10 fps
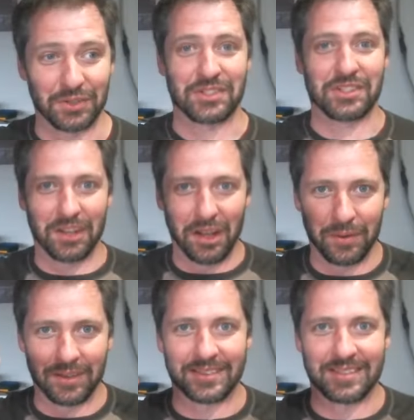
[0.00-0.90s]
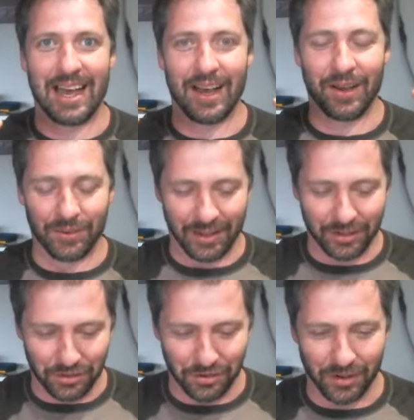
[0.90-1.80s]
Slowing down
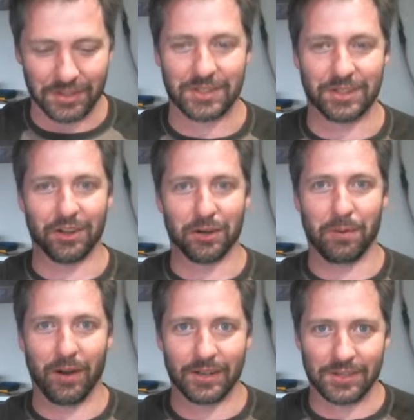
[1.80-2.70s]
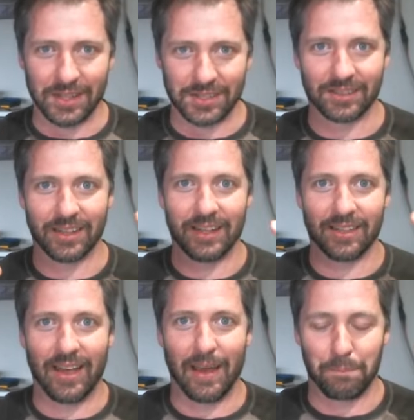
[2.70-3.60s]
and trusting your process and
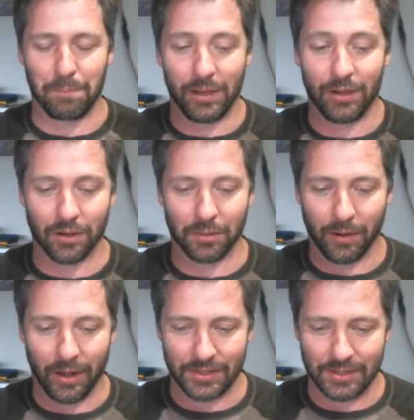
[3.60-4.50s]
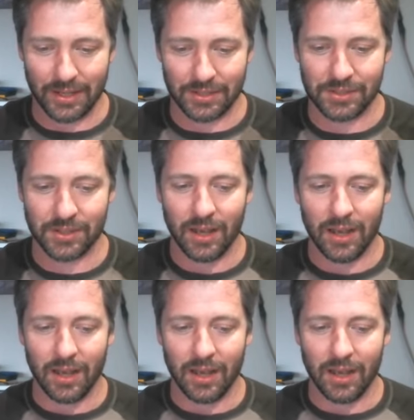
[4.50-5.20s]
letting that be your process.